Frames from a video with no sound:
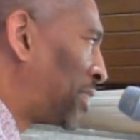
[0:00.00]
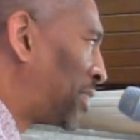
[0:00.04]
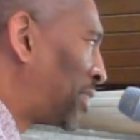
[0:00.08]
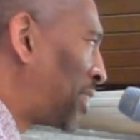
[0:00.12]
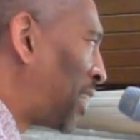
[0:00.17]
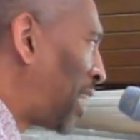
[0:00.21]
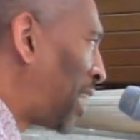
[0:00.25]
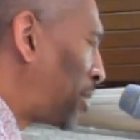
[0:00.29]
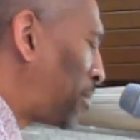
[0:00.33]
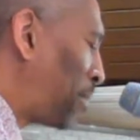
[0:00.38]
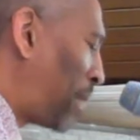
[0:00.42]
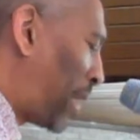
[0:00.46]

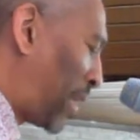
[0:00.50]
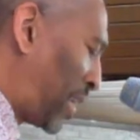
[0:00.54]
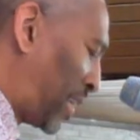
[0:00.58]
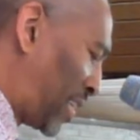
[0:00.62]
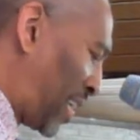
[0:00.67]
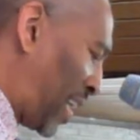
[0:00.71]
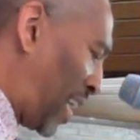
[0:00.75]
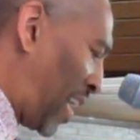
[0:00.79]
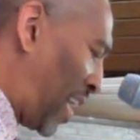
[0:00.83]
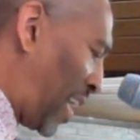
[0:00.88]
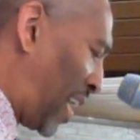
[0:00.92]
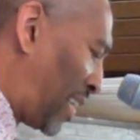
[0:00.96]
God Almighty,
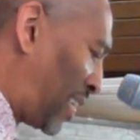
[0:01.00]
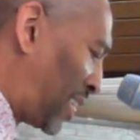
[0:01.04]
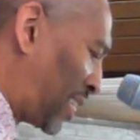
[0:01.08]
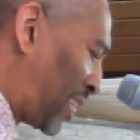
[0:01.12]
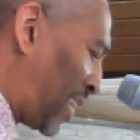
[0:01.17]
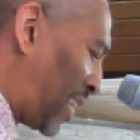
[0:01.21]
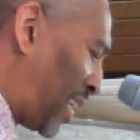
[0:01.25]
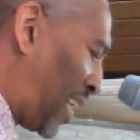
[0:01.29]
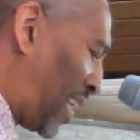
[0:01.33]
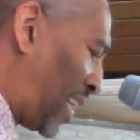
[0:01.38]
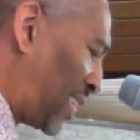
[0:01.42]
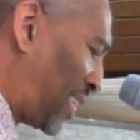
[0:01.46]
God,
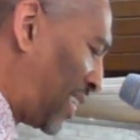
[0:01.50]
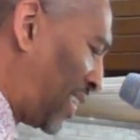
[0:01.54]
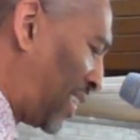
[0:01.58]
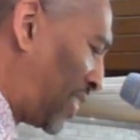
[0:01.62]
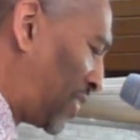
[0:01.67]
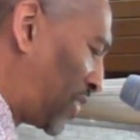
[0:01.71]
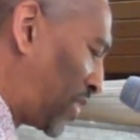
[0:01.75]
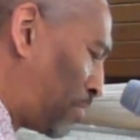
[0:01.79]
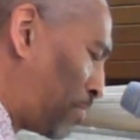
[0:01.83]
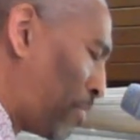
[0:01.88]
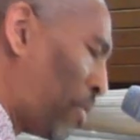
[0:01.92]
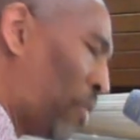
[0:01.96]
God
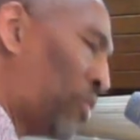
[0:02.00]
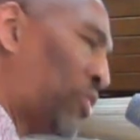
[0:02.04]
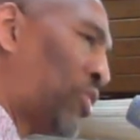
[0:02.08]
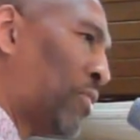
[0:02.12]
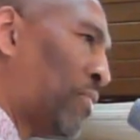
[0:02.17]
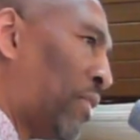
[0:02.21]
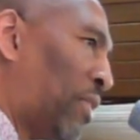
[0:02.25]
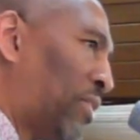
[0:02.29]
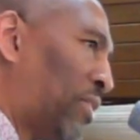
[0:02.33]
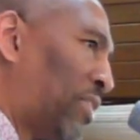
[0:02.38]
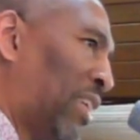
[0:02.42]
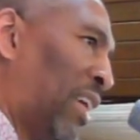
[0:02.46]
is
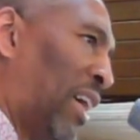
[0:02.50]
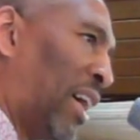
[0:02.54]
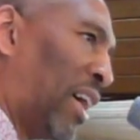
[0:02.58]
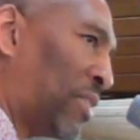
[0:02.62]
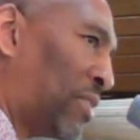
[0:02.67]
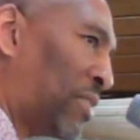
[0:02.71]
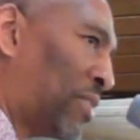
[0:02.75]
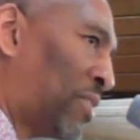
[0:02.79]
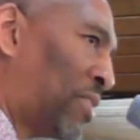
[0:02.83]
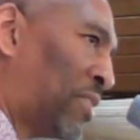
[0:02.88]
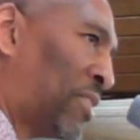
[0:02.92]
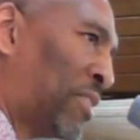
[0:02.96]
merciful to
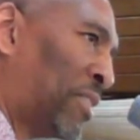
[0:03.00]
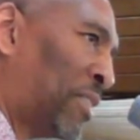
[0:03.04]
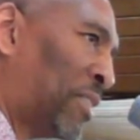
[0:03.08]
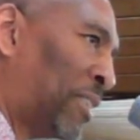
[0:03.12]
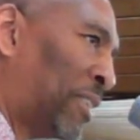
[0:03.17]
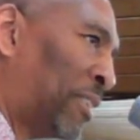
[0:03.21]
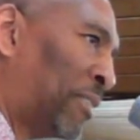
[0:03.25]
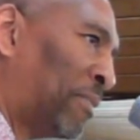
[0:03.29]
us